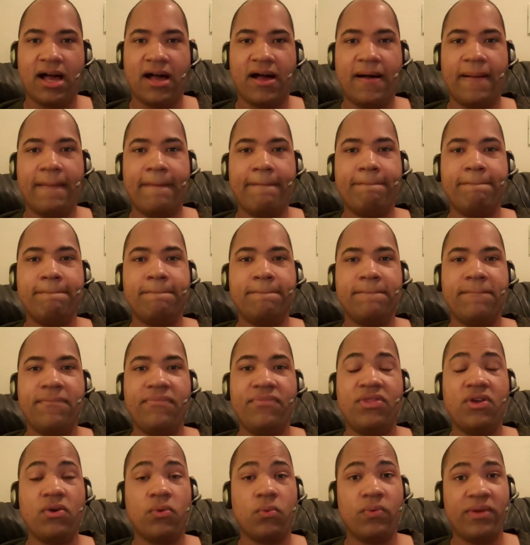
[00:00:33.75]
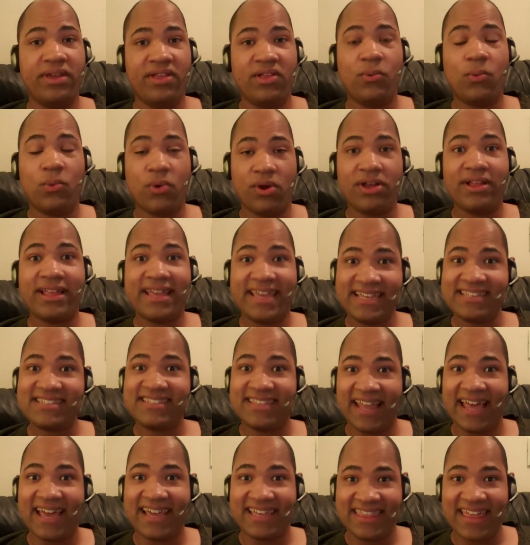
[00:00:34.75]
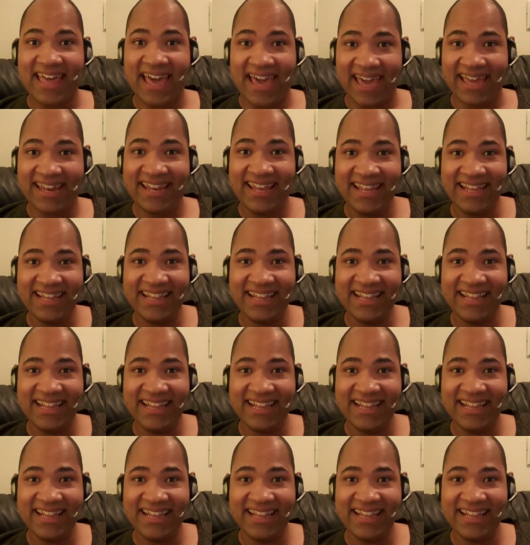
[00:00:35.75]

The real world is like that.